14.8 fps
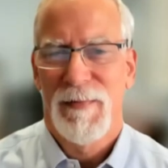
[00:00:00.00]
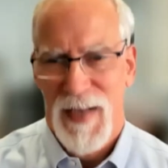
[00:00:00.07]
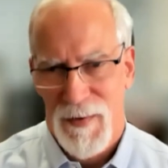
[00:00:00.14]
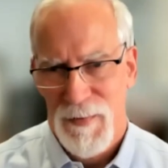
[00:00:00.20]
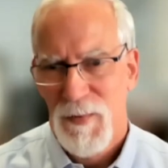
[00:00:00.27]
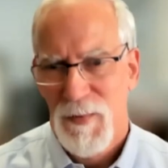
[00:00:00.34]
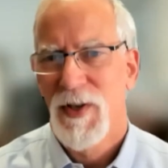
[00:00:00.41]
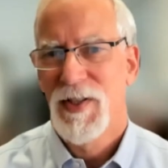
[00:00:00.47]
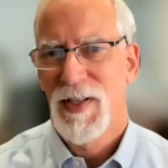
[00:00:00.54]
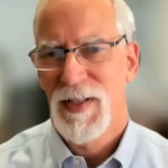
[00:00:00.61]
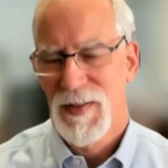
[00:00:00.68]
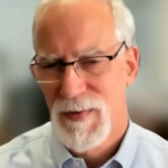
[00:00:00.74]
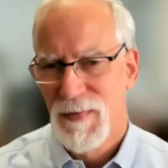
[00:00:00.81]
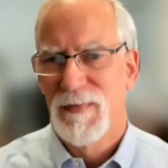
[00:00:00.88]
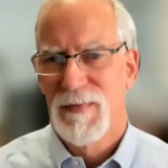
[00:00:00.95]
yeah, which
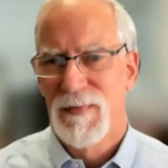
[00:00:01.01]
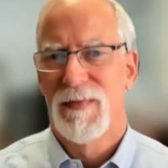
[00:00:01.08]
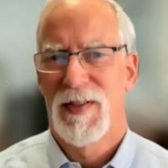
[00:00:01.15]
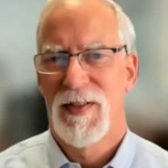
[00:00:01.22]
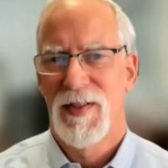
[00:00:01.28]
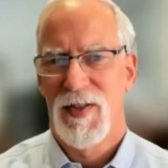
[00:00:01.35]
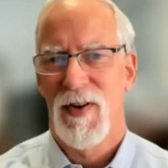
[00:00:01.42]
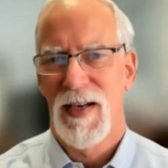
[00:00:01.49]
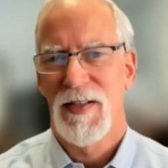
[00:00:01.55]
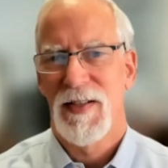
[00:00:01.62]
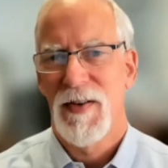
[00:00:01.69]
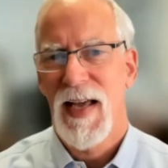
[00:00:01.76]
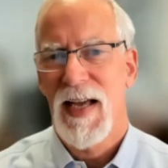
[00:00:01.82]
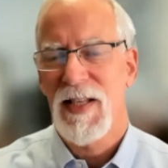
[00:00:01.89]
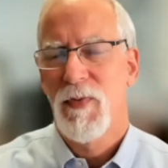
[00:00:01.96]
is which is great. So
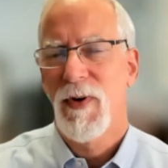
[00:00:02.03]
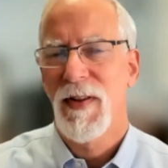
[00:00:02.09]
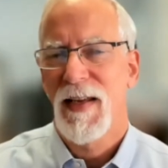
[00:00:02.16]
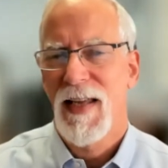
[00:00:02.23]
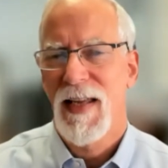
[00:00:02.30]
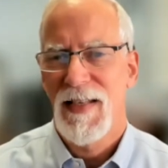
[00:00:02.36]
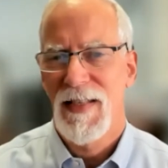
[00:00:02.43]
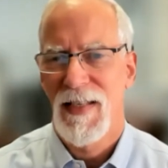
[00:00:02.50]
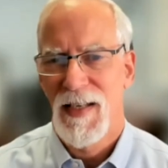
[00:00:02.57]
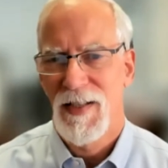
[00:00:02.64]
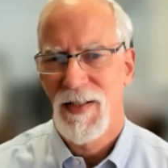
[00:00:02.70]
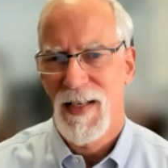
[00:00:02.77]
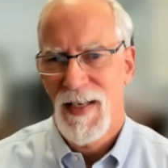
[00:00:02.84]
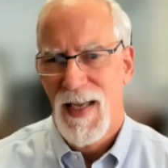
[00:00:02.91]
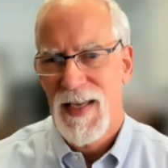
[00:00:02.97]
that's where the
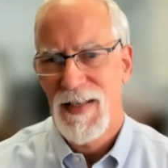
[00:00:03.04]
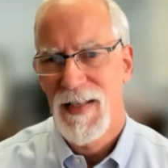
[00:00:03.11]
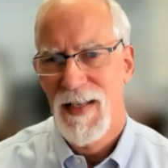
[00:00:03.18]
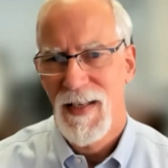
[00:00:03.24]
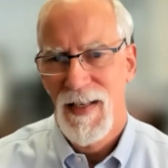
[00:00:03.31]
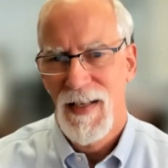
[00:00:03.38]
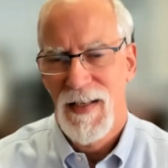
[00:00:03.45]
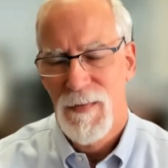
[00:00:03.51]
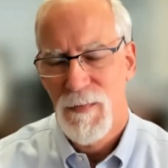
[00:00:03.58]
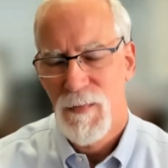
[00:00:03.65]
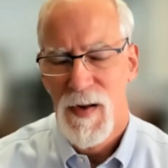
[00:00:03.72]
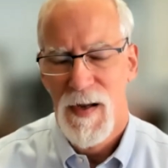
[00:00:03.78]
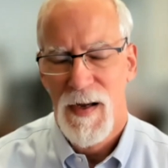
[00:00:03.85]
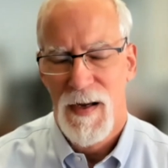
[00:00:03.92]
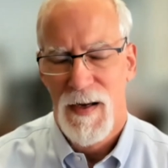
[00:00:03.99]
KCNJ18
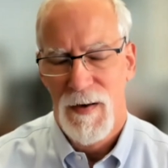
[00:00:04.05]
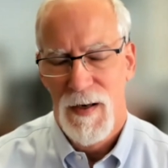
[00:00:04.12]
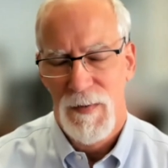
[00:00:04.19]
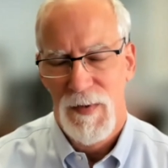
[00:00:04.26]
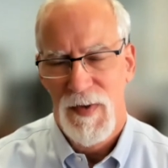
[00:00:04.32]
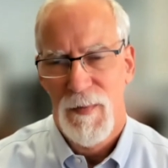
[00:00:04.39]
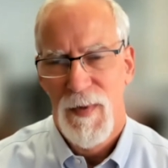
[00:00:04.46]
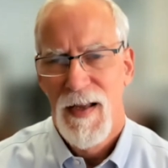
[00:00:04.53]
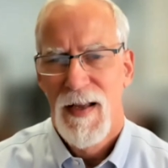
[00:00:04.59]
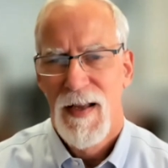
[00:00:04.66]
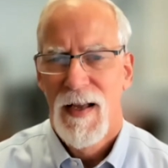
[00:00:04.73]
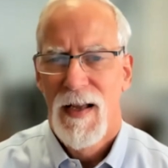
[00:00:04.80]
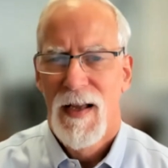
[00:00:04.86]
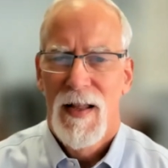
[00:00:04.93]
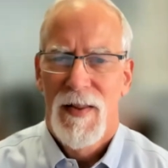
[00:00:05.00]
uh, comes from.
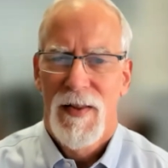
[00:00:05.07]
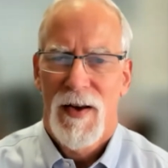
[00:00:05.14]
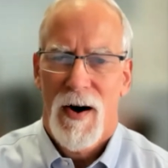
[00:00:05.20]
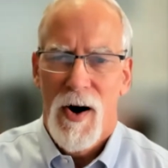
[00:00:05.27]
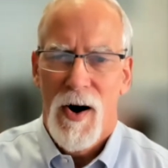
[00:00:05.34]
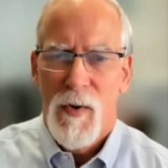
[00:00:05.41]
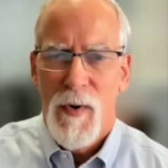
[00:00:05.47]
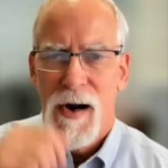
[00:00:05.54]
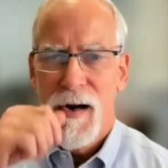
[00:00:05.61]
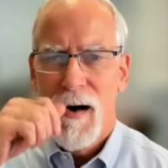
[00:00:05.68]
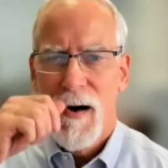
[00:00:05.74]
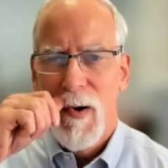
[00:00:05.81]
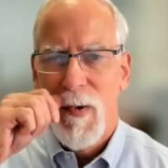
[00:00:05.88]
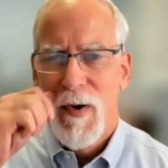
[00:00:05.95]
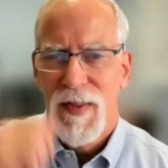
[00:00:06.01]
The
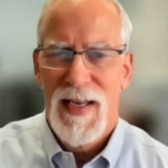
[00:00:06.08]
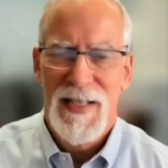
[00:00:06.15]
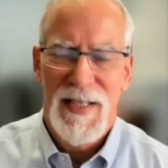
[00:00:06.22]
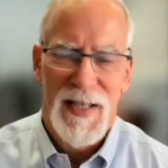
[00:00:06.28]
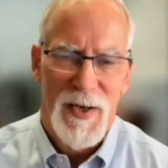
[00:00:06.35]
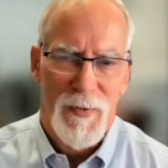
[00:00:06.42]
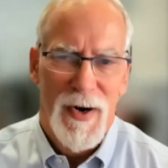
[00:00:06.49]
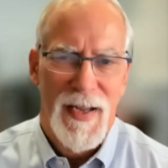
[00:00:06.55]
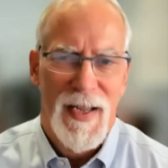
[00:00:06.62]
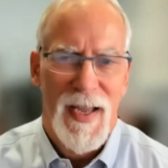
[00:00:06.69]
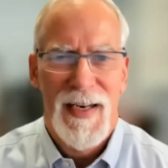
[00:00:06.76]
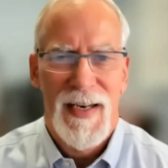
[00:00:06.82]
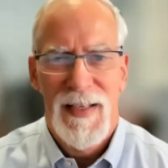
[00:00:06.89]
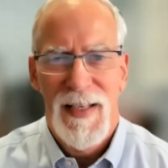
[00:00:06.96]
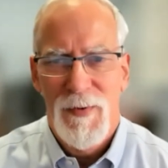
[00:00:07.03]
RYR1, that's the
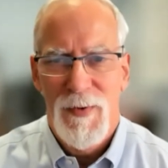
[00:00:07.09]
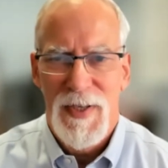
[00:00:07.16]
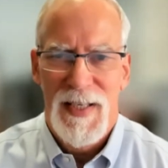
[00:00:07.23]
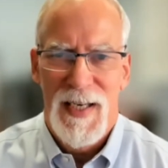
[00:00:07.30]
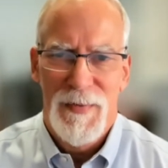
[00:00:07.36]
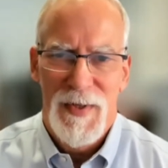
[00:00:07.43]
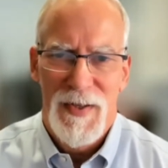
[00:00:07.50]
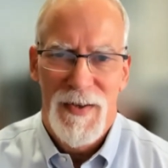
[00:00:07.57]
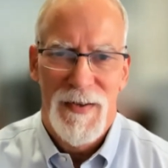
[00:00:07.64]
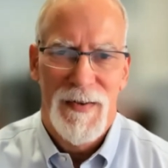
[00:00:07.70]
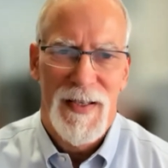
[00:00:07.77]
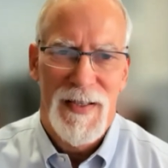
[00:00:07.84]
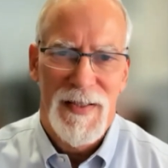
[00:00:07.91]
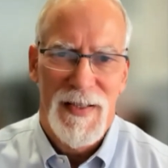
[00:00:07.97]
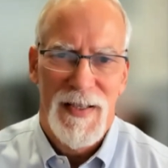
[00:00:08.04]
ryanodine receptor.
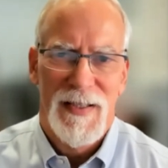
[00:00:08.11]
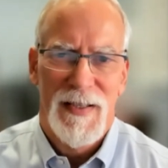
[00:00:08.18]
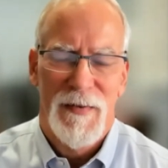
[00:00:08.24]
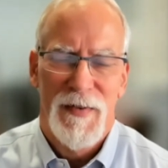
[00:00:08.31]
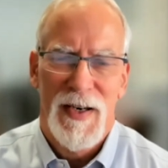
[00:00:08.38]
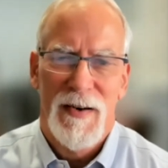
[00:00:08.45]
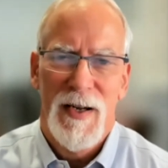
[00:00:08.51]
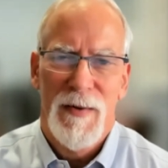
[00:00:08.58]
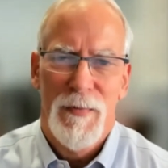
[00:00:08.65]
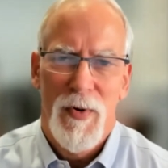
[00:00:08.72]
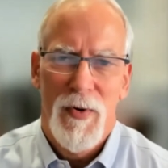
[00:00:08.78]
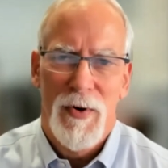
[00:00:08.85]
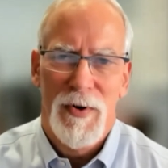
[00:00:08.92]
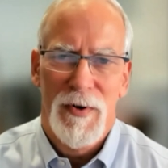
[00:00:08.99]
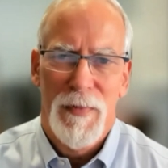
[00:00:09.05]
This is a very
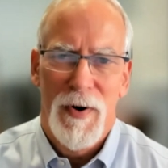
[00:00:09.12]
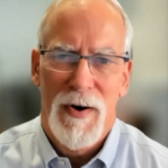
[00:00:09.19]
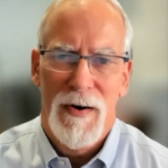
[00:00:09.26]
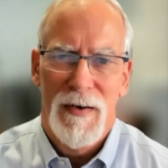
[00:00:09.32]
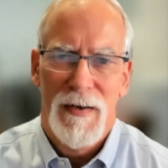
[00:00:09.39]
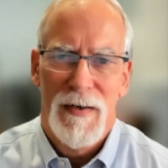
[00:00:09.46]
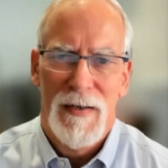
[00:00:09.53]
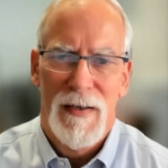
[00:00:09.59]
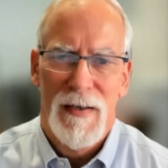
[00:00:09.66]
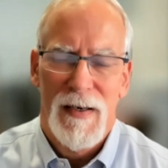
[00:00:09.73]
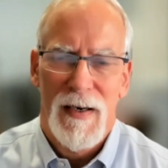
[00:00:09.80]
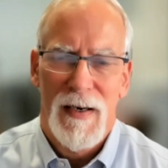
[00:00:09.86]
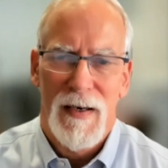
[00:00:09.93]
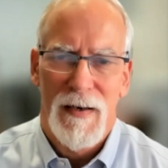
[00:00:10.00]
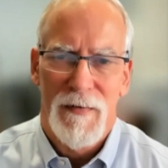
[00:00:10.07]
important part
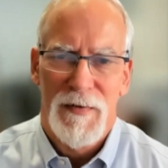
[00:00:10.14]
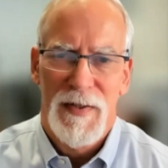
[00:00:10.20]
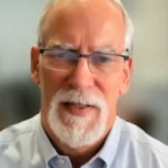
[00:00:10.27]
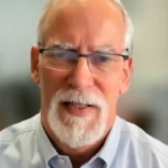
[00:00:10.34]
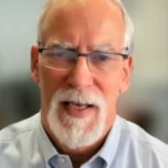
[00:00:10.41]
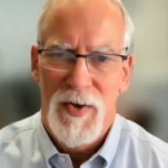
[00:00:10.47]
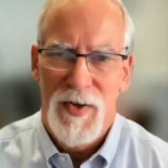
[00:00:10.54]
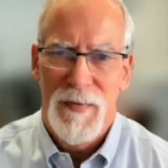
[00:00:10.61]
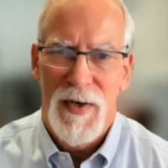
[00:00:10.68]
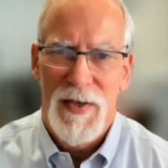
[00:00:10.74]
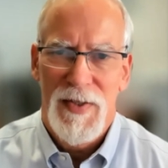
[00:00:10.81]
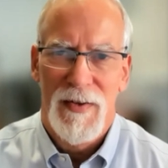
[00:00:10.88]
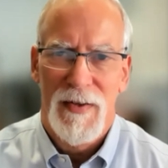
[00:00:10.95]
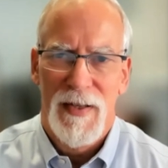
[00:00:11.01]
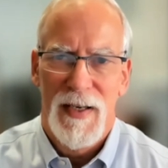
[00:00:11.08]
of skeletal
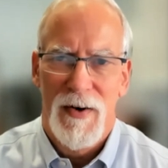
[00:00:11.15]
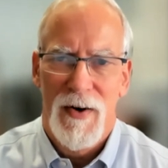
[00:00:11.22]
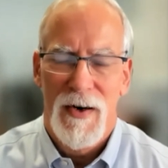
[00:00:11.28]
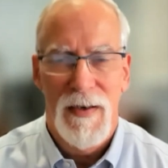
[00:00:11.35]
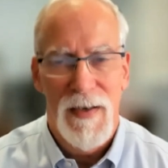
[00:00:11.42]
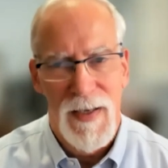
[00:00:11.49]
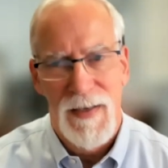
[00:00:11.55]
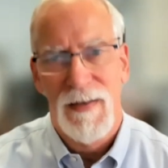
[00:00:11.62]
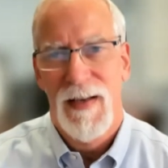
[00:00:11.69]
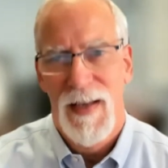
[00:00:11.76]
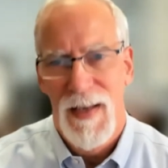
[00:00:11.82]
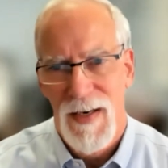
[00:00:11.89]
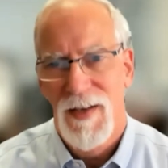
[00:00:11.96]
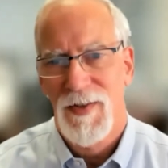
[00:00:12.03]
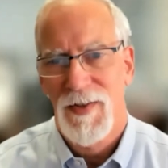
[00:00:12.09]
muscle and heart and,
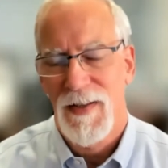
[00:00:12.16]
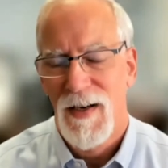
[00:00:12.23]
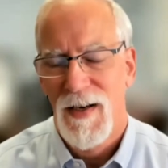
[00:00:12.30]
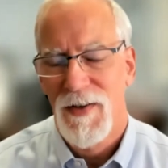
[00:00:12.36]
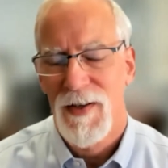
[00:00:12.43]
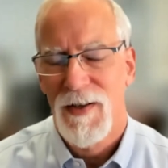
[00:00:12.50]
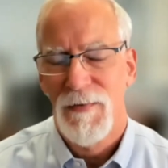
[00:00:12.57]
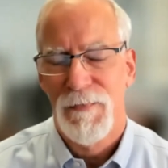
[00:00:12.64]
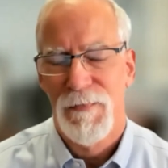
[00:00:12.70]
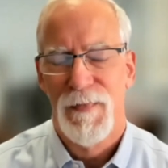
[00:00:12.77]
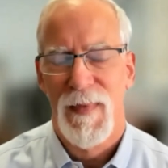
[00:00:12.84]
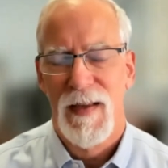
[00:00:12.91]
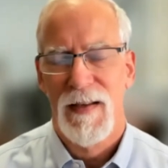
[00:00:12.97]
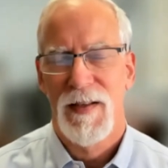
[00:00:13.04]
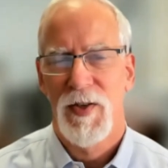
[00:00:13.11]
and actually other
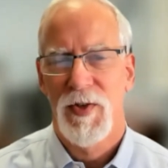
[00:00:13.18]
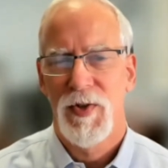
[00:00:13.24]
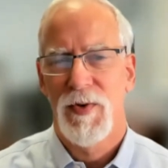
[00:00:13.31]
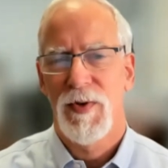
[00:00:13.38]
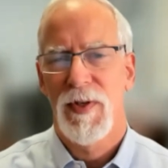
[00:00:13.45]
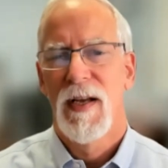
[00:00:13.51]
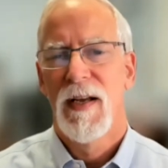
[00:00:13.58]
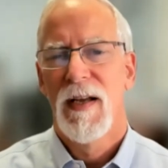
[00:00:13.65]
tissues.